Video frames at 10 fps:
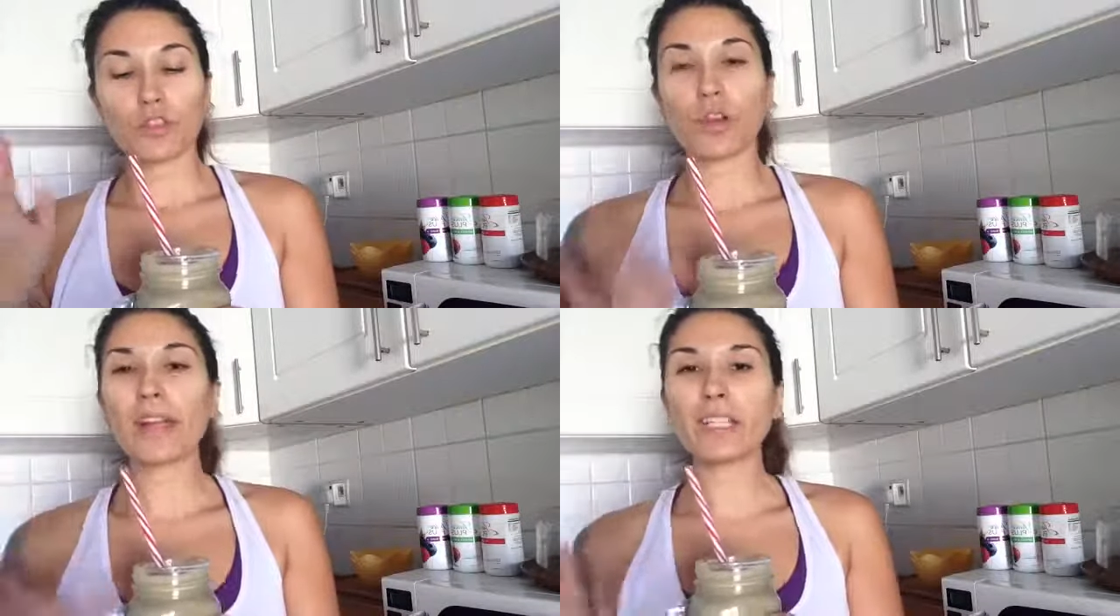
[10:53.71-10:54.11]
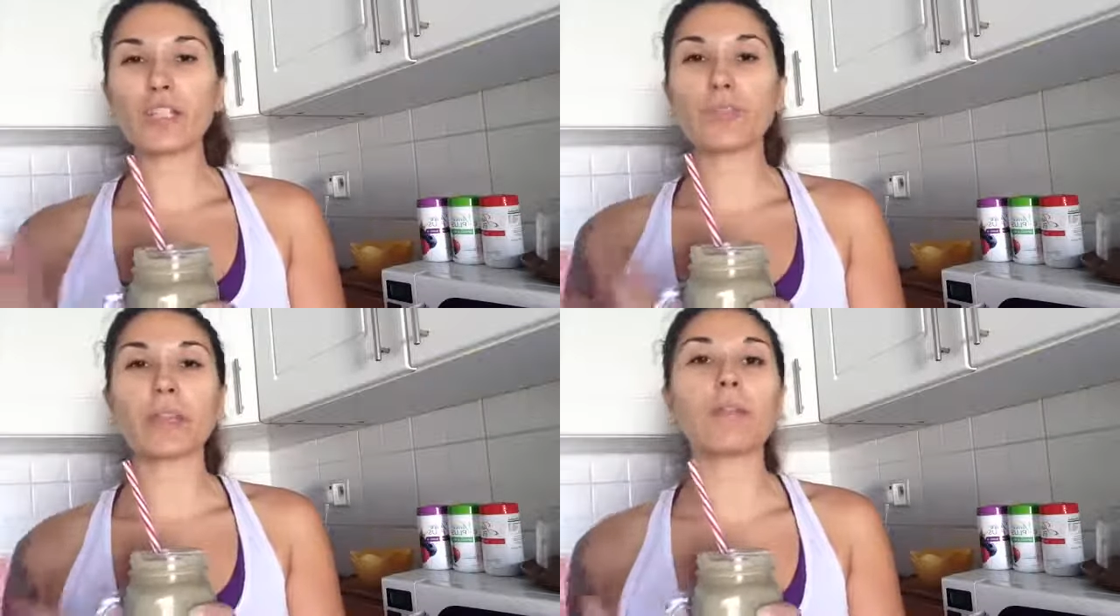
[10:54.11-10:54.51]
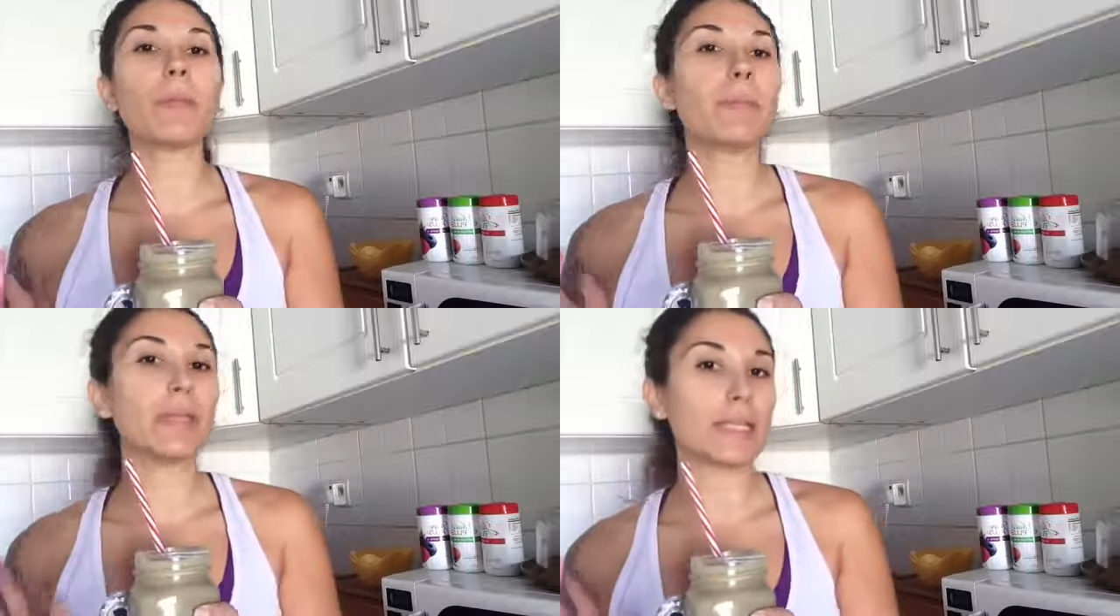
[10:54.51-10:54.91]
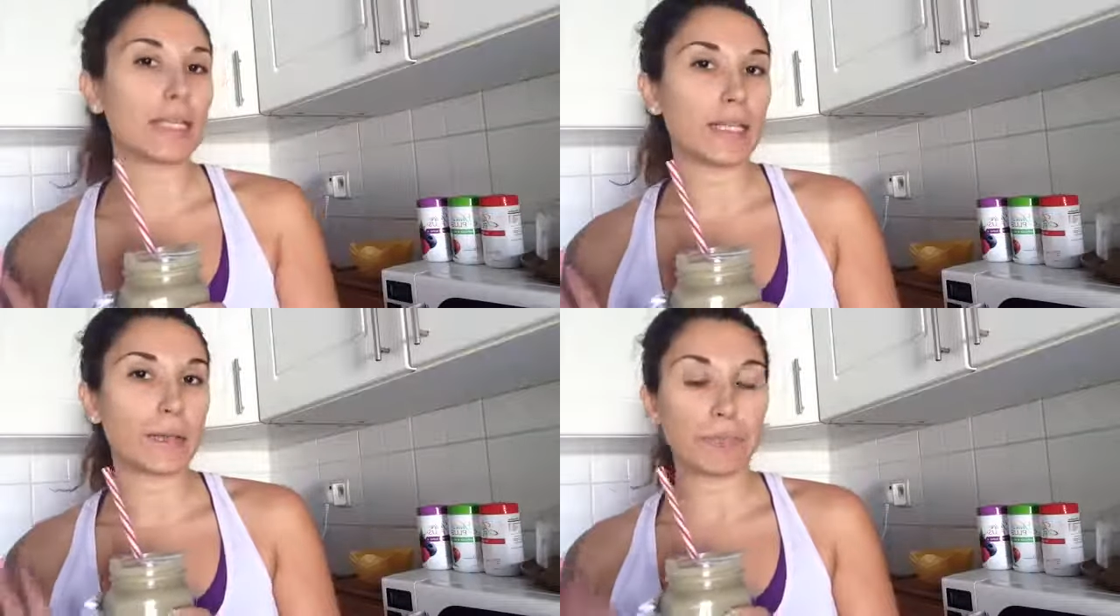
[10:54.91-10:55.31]
try to drink them
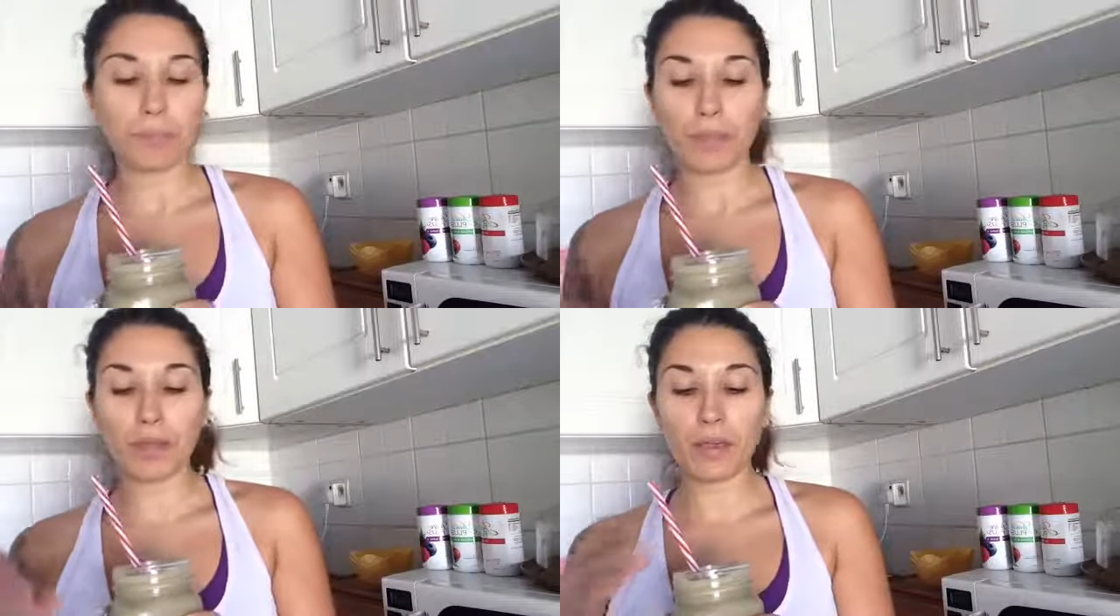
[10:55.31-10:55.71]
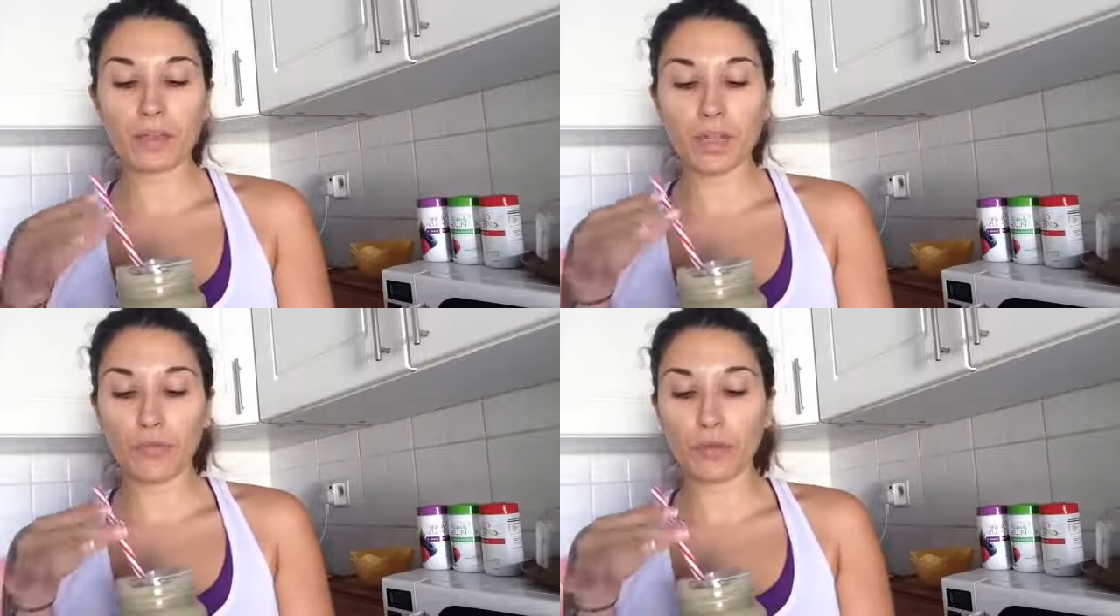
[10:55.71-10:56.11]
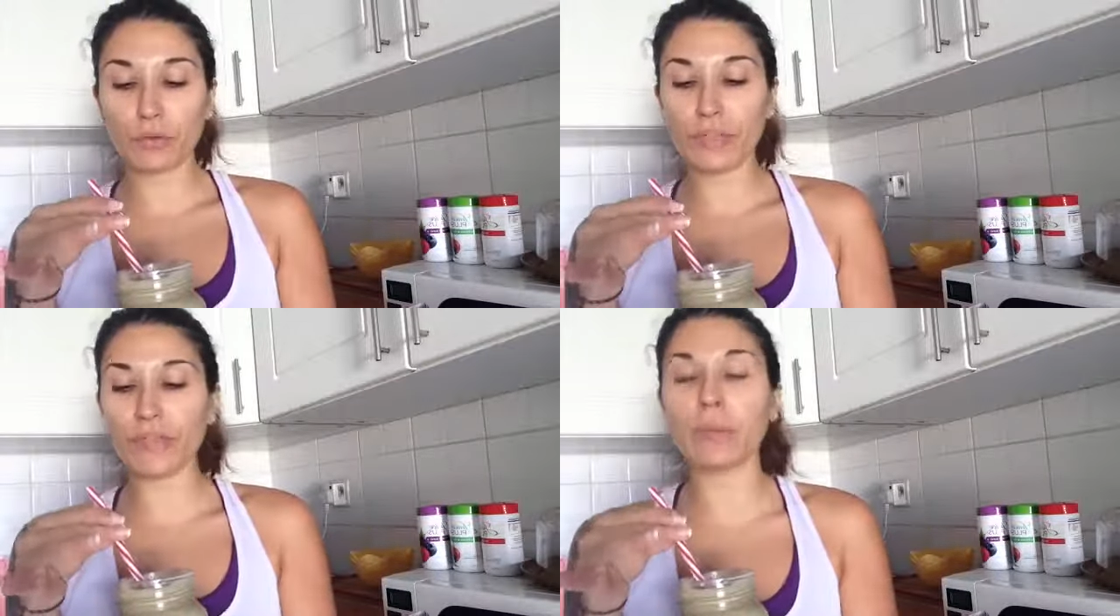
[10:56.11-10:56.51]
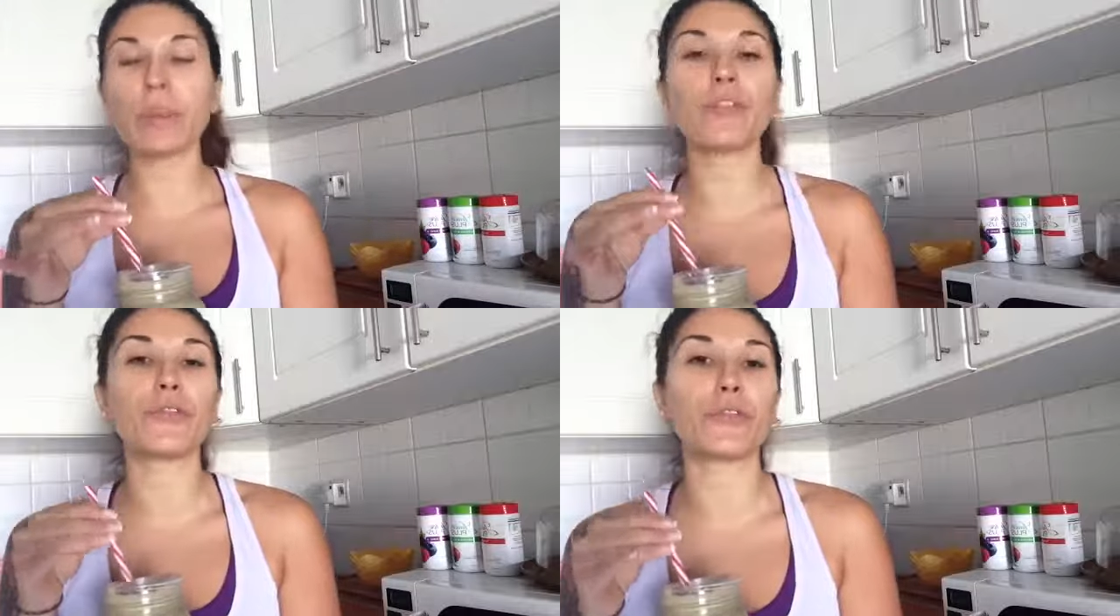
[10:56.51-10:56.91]
immediately, because if you leave them
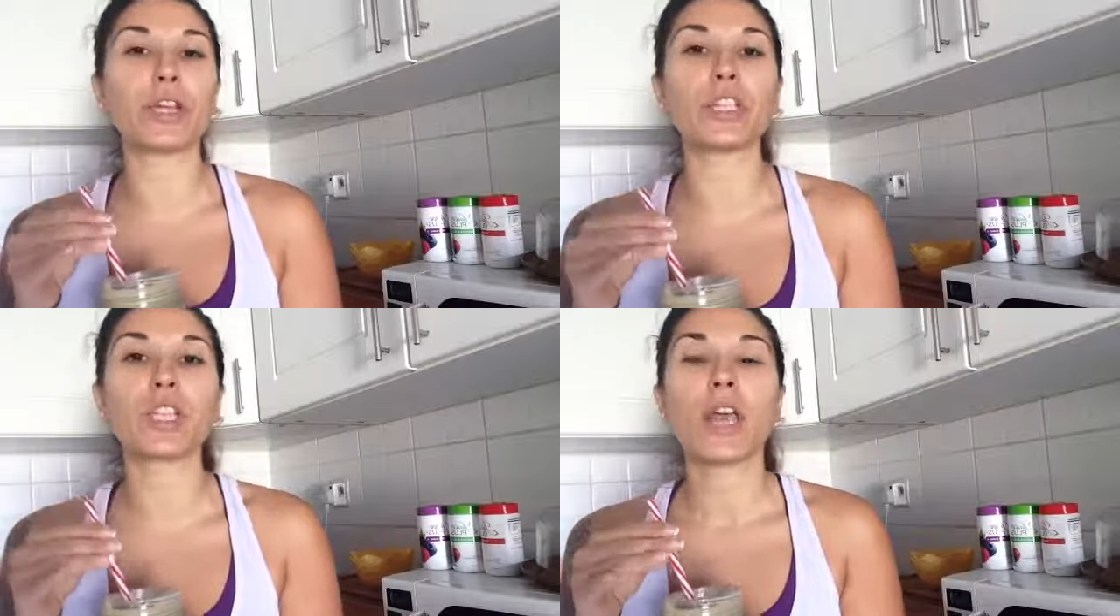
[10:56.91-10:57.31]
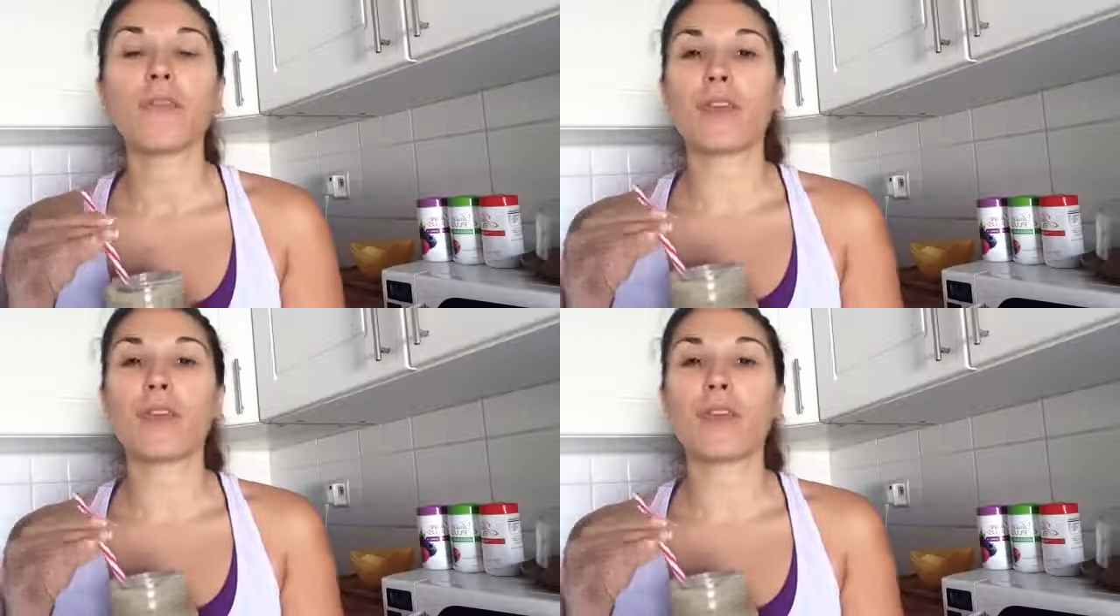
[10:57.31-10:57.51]
in the fridge,